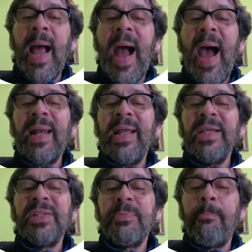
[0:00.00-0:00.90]
are
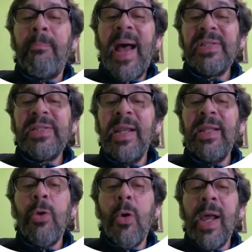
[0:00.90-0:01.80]

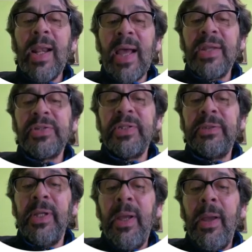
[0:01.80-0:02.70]
spatially localized